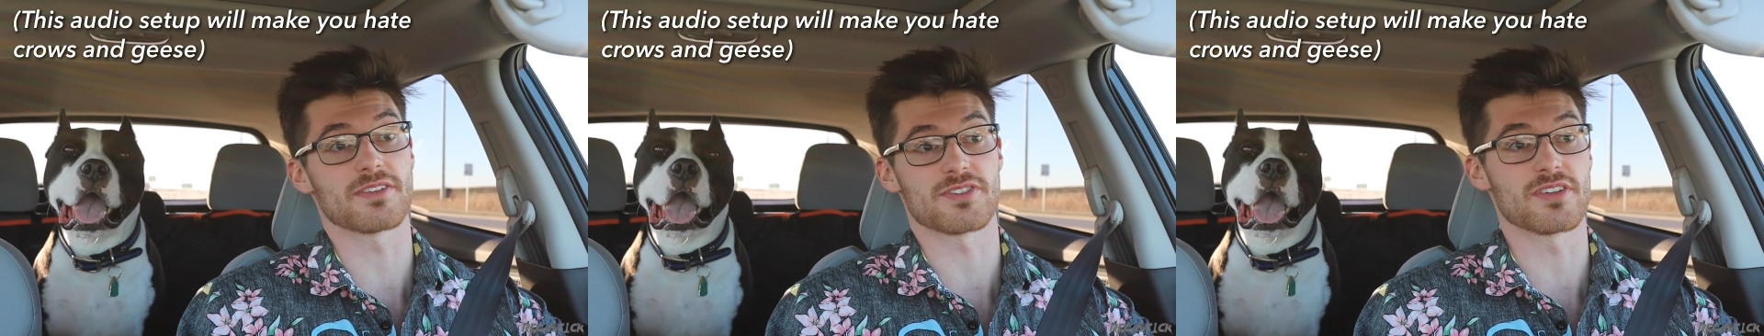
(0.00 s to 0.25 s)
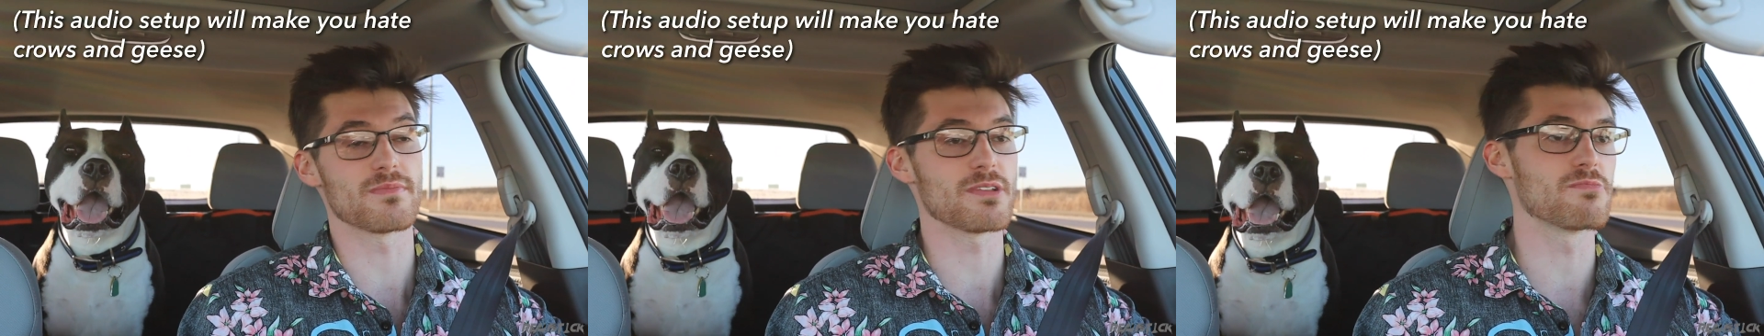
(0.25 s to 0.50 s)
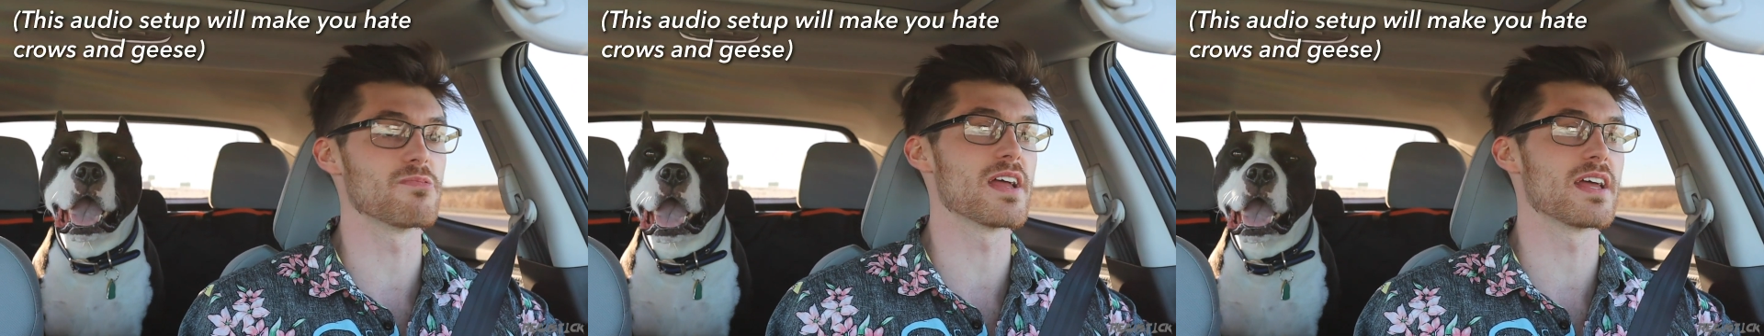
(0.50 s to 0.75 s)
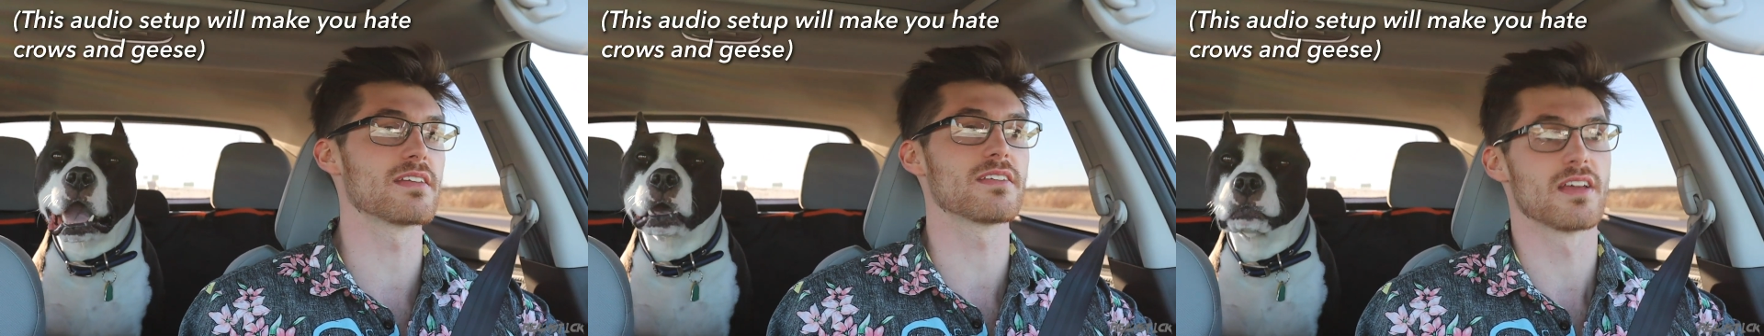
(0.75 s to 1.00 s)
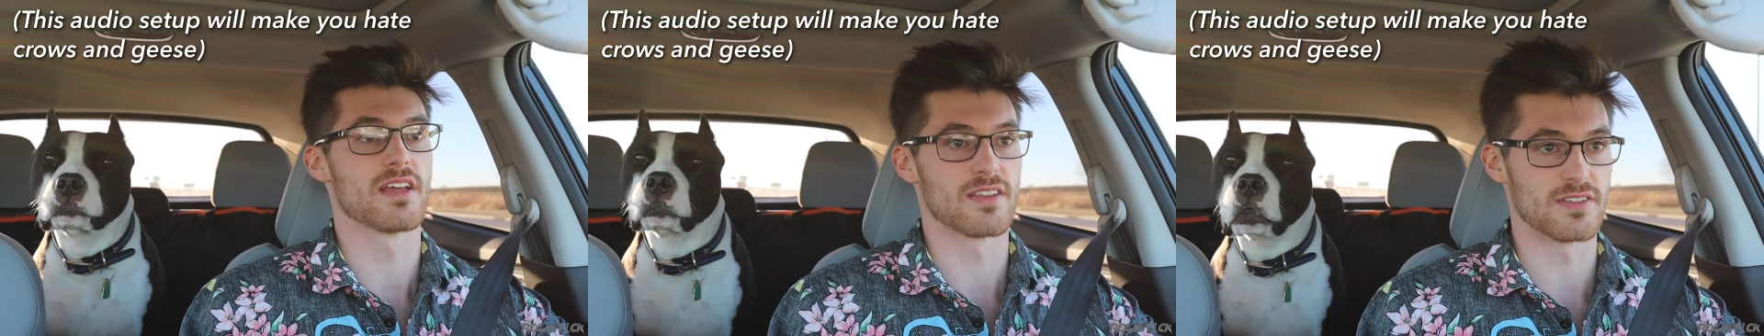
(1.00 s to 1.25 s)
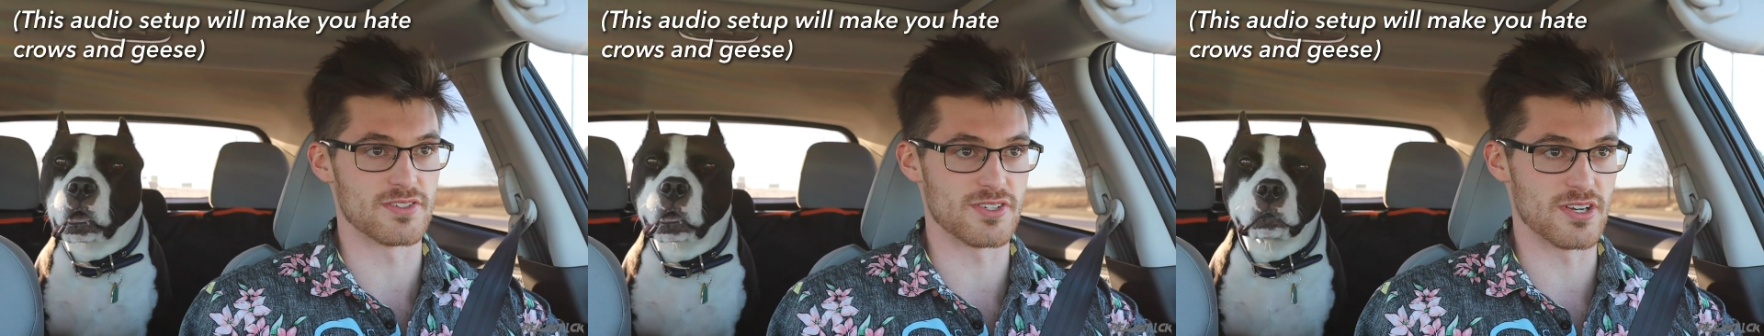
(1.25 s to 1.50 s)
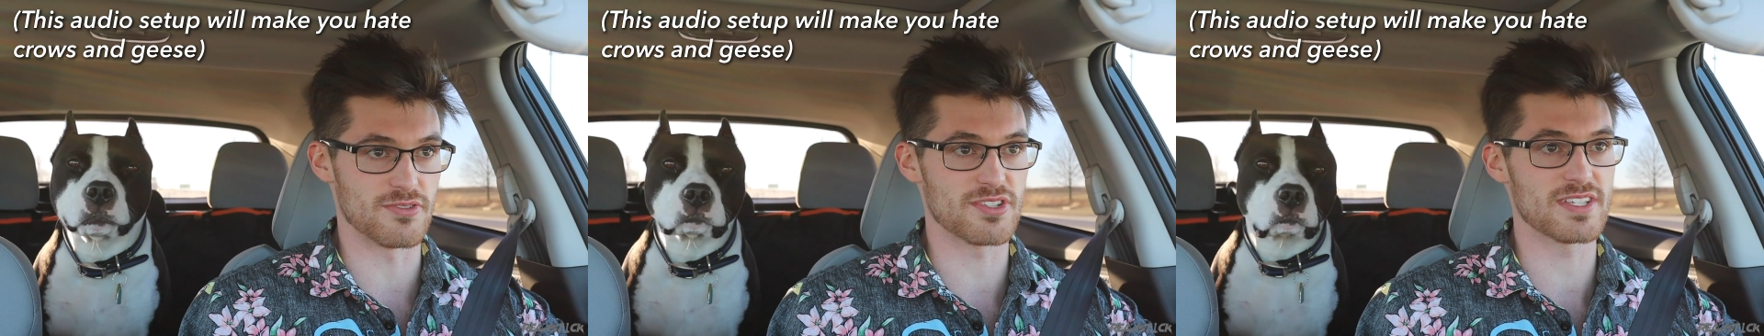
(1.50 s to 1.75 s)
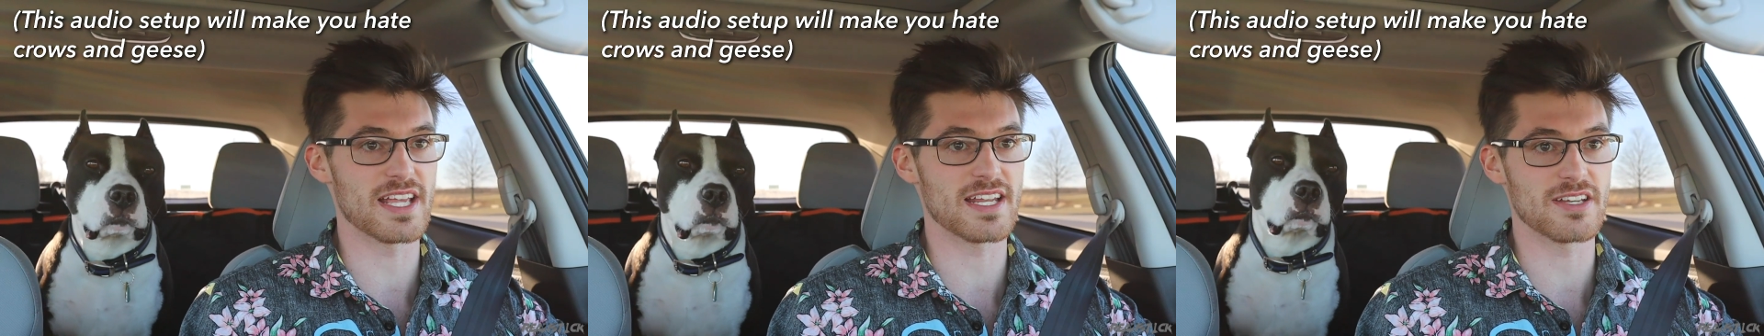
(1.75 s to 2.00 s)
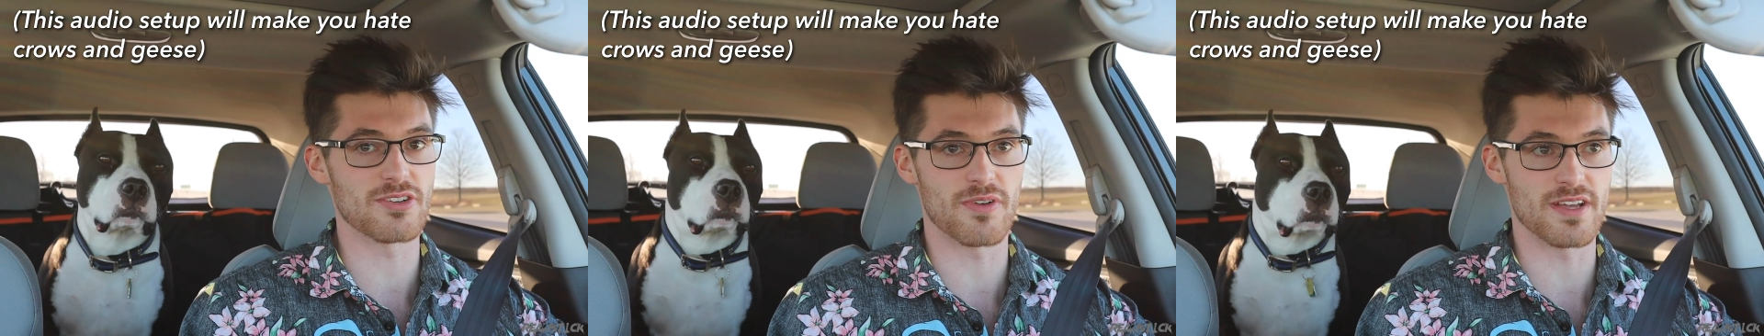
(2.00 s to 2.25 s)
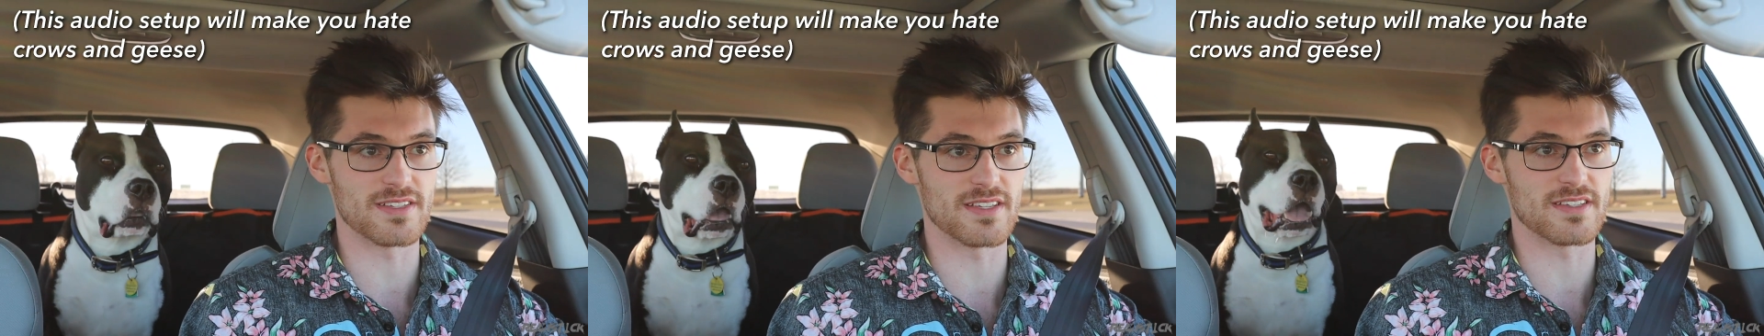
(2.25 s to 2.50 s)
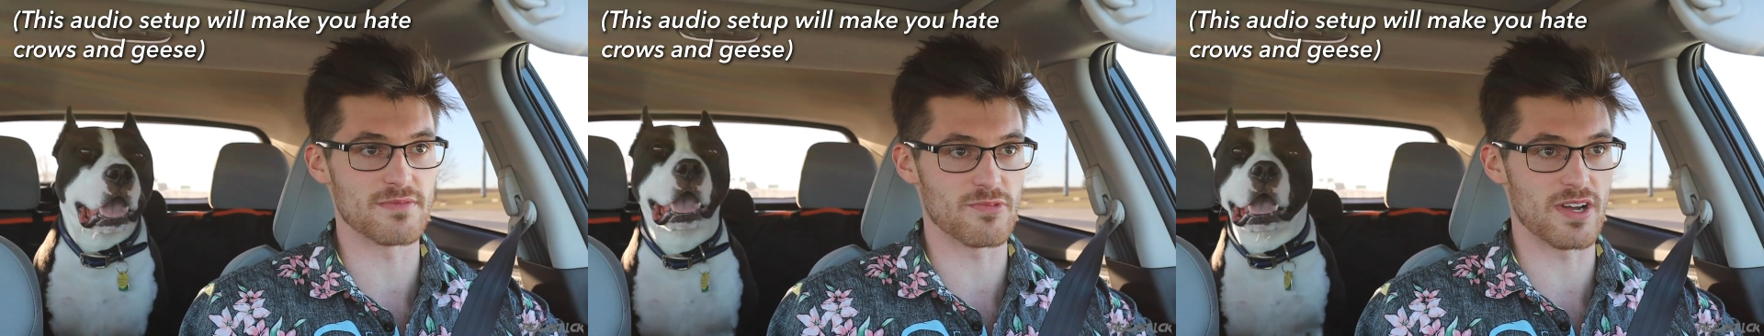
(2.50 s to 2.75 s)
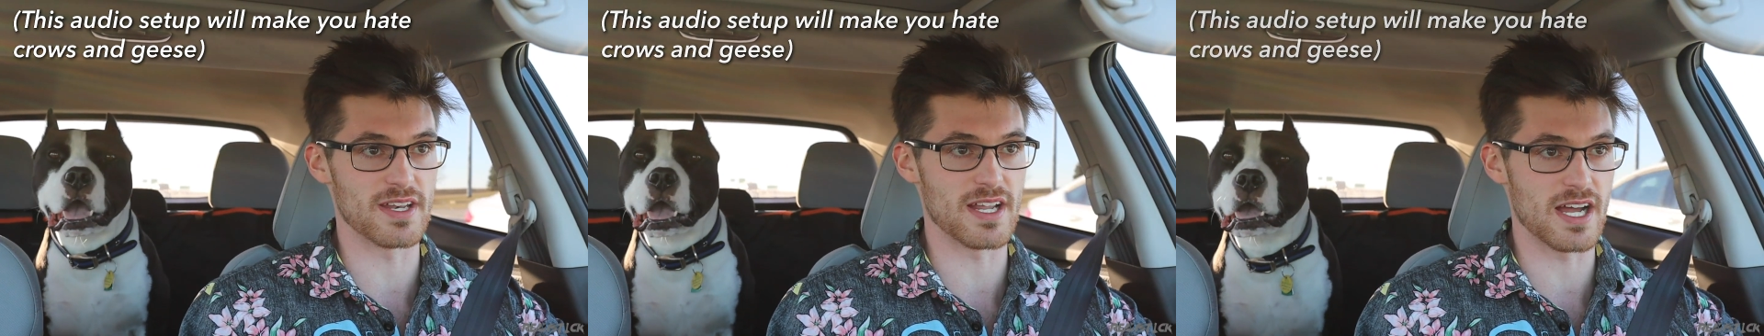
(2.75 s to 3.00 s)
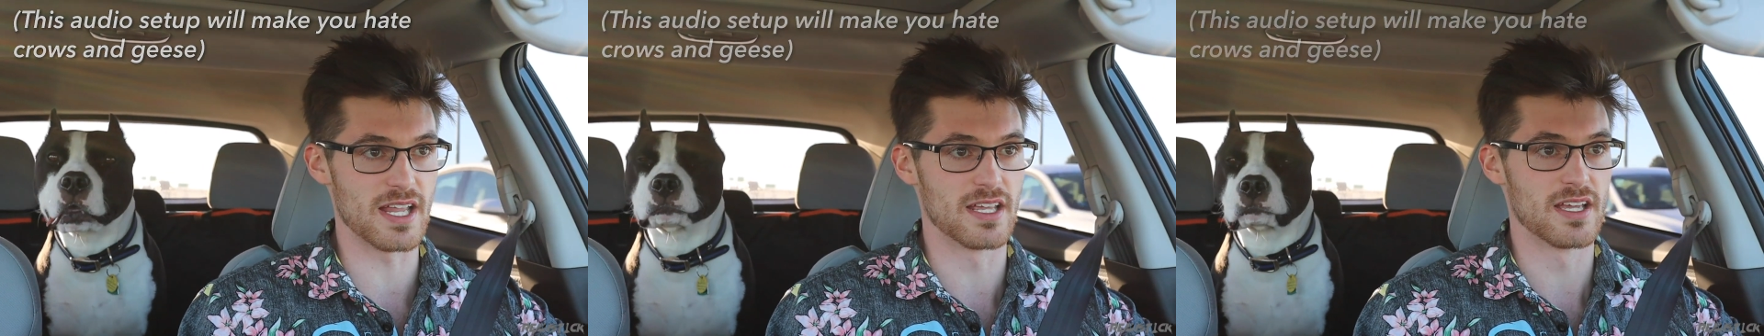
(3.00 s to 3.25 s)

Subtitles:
There's going to be wind, there's city noises and whatnot.